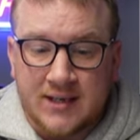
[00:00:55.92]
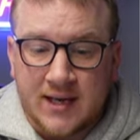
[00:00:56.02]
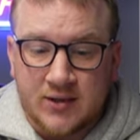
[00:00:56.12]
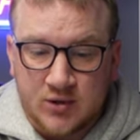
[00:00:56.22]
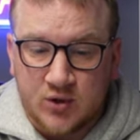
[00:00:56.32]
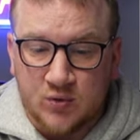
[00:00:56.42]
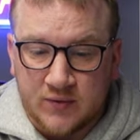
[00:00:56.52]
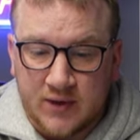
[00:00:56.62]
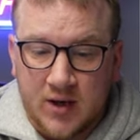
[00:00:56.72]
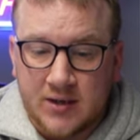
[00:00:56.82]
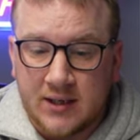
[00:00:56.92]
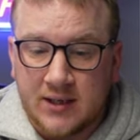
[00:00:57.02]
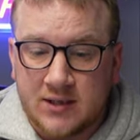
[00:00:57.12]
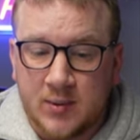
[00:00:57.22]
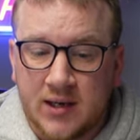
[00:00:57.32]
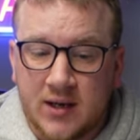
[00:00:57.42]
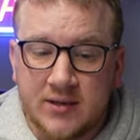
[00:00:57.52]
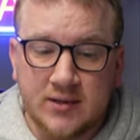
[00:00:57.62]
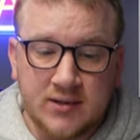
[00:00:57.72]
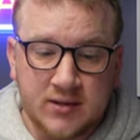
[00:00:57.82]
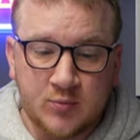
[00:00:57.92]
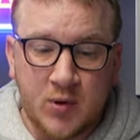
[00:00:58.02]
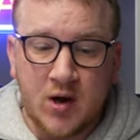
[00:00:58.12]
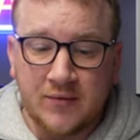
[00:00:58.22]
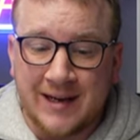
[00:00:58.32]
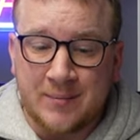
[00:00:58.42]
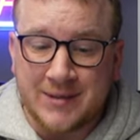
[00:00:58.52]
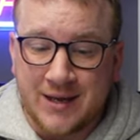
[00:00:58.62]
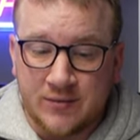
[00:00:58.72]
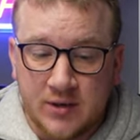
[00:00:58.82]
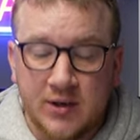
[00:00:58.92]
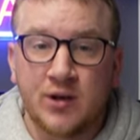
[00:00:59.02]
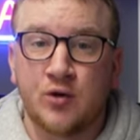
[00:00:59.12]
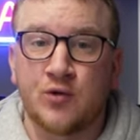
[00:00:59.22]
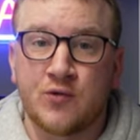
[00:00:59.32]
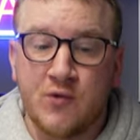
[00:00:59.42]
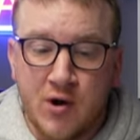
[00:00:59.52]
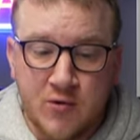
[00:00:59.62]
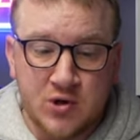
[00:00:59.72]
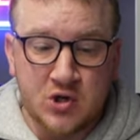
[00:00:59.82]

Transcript: Standards calls for car dealers to be licensed as part of clampdown on rogue